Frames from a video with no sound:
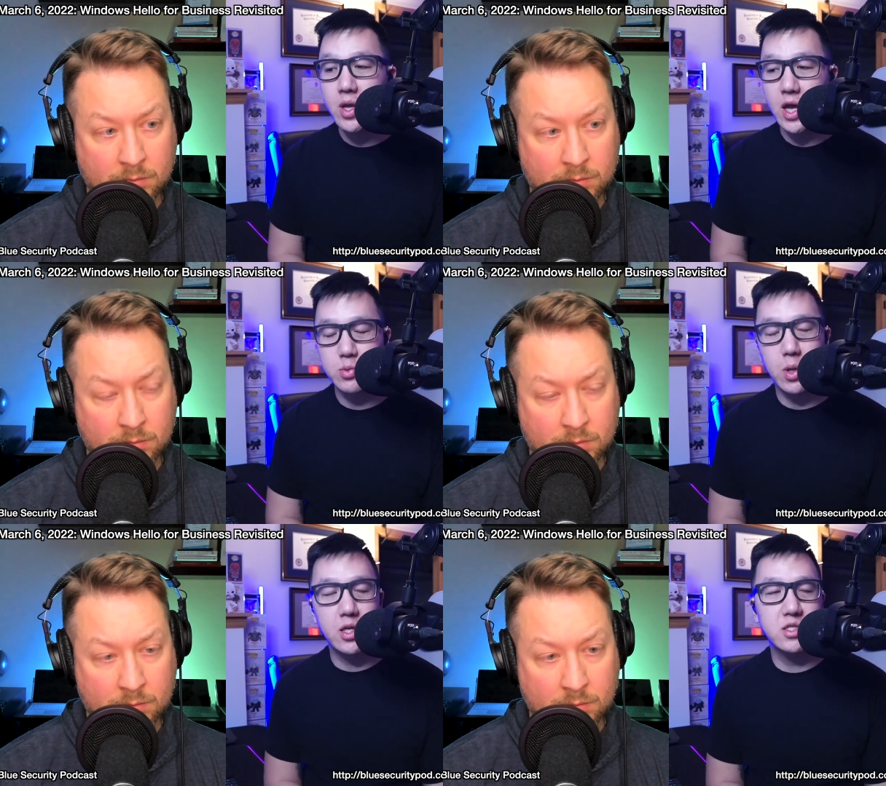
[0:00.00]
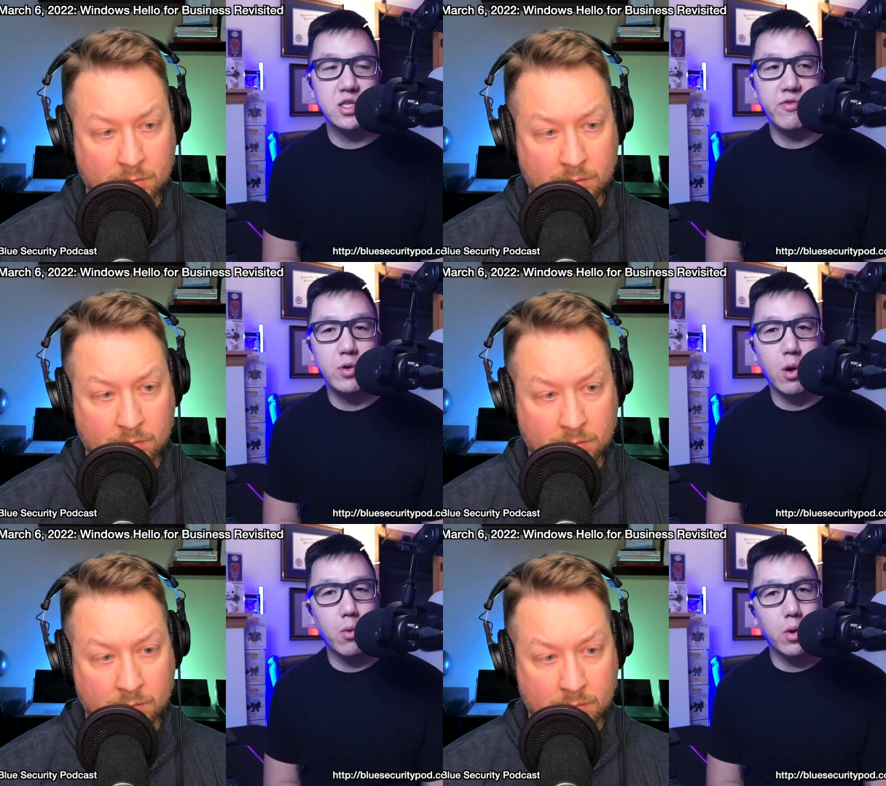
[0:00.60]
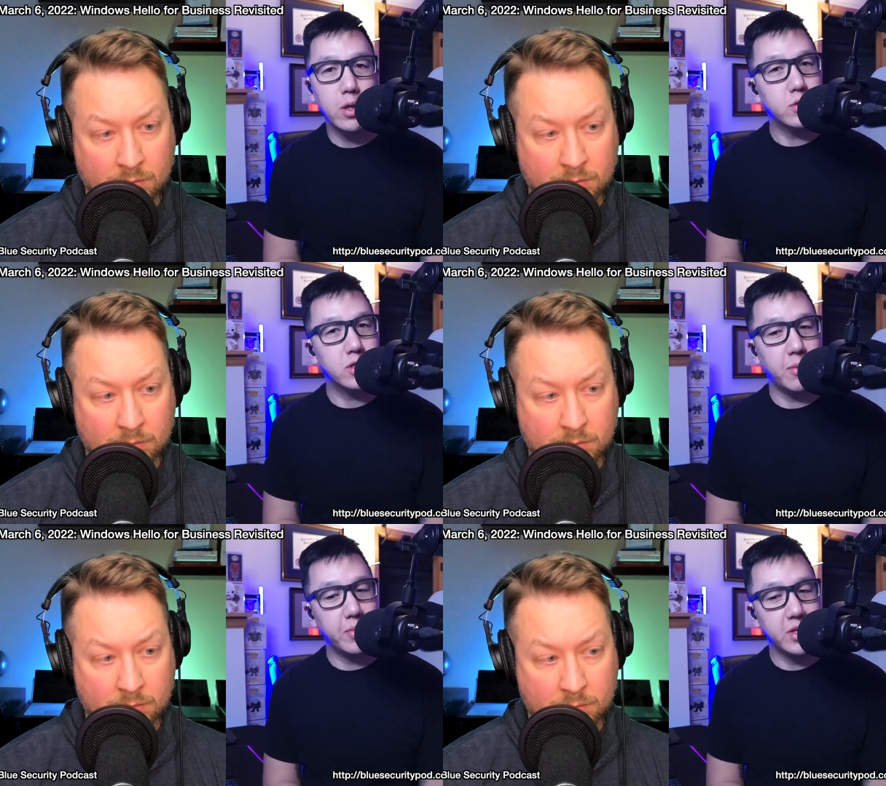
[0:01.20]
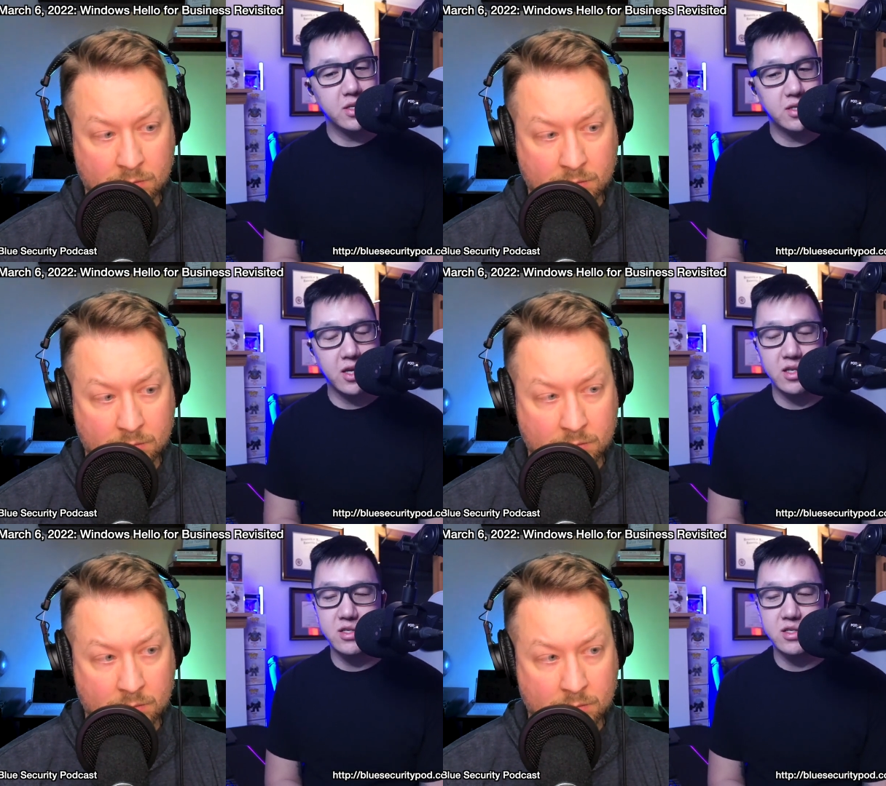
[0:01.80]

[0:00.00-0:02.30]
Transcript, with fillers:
Speaker 1: as well as if you are one of those companies that is